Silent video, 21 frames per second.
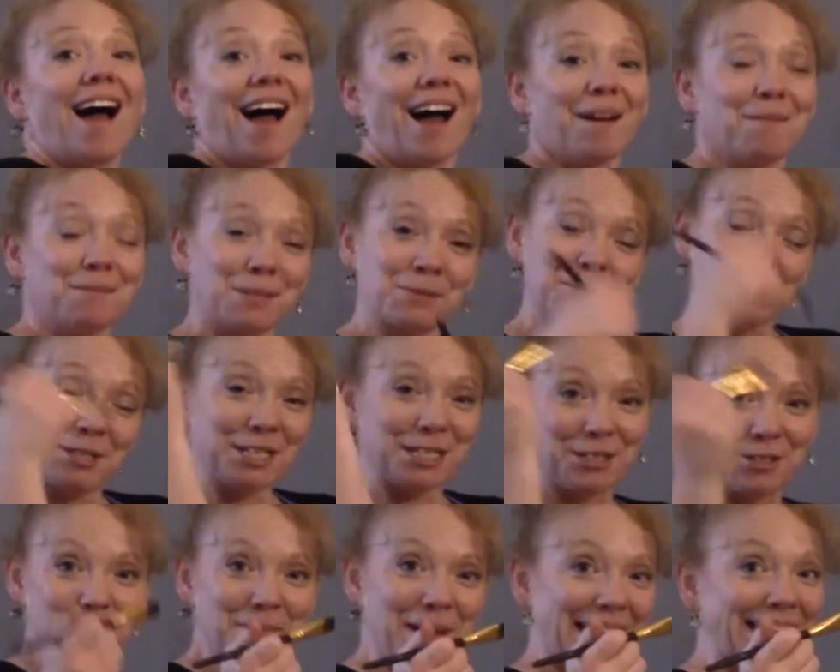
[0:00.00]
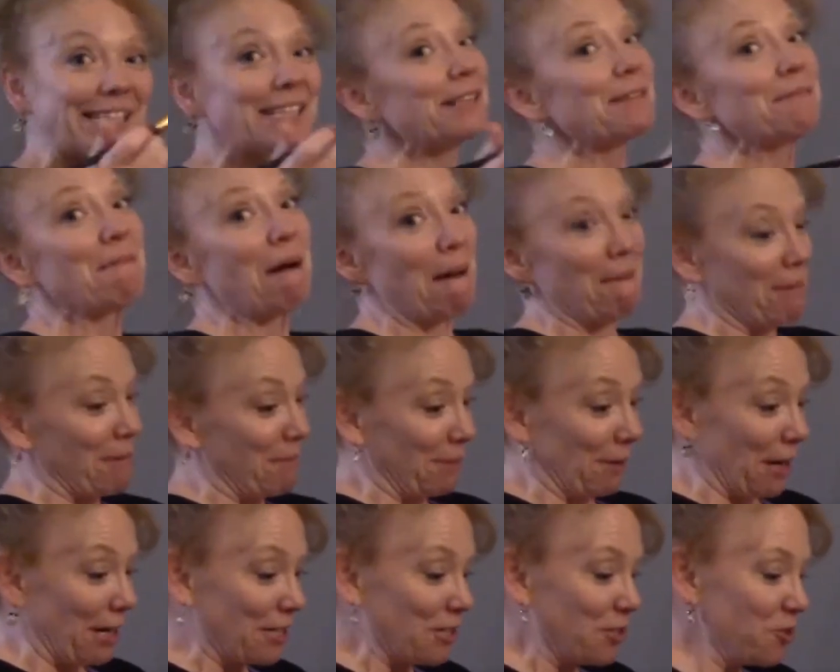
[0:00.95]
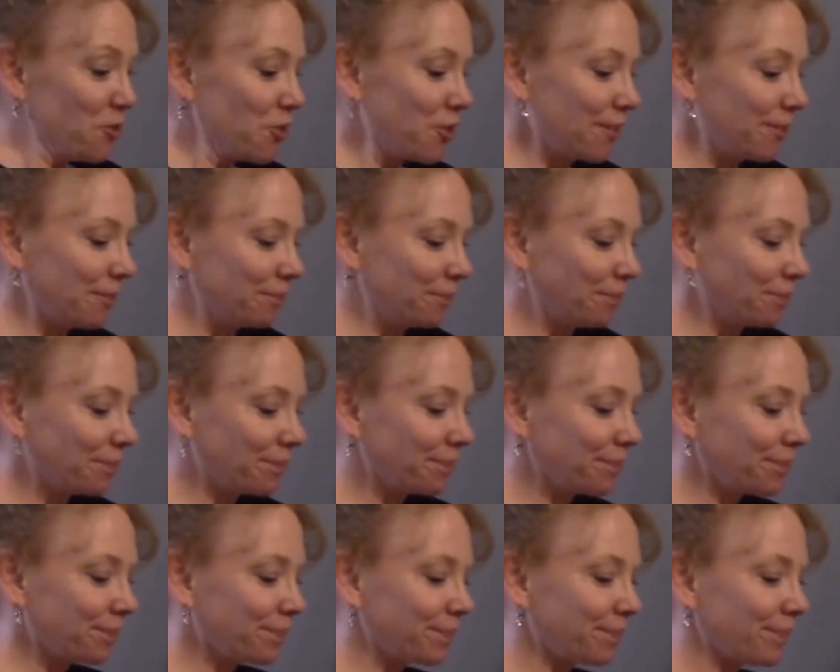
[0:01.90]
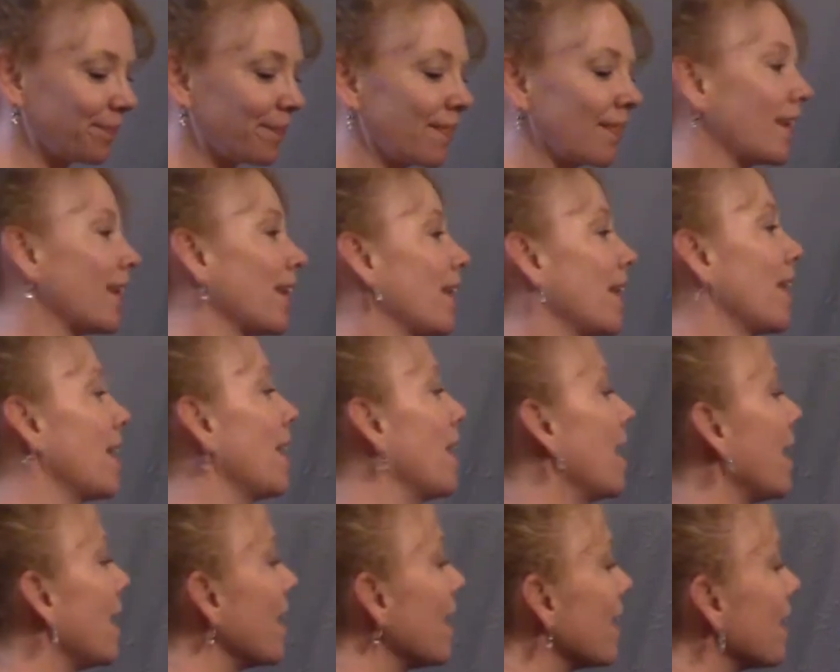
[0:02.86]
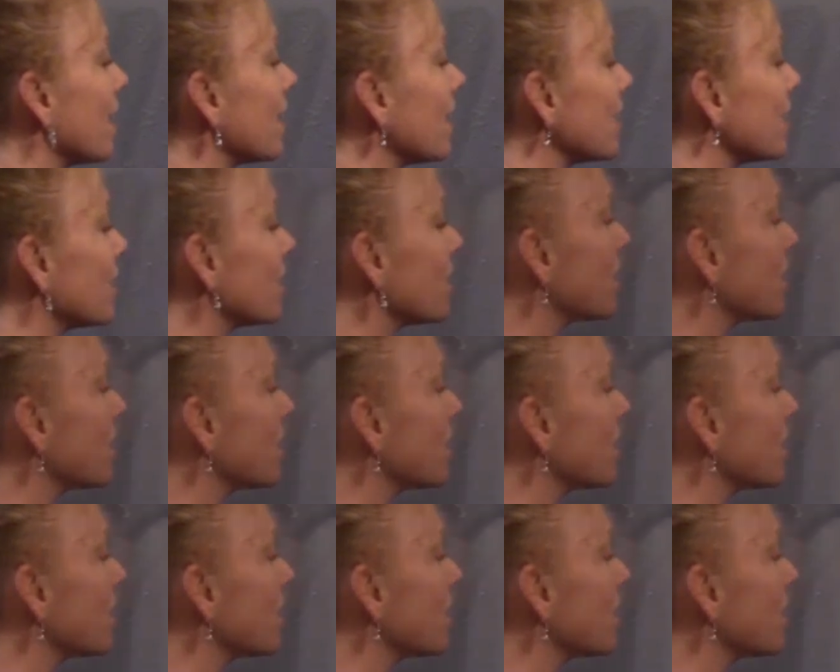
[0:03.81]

I'm switching to my little mama brush, and